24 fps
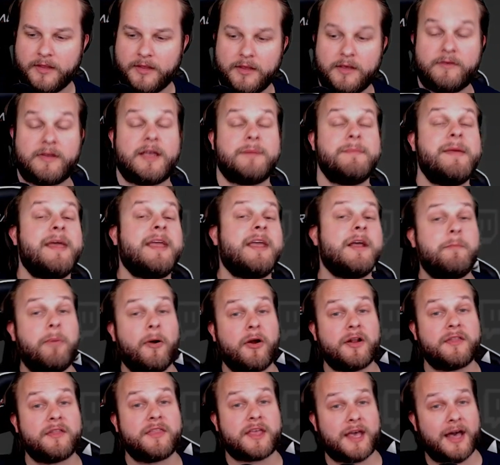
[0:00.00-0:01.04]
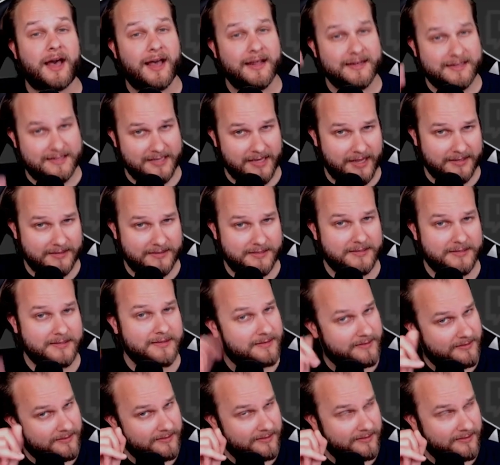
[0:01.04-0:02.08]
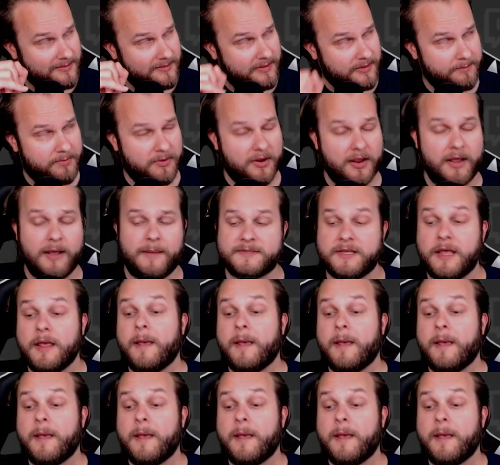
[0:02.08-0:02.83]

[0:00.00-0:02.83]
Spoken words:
If I can make it a part of the content, then perhaps.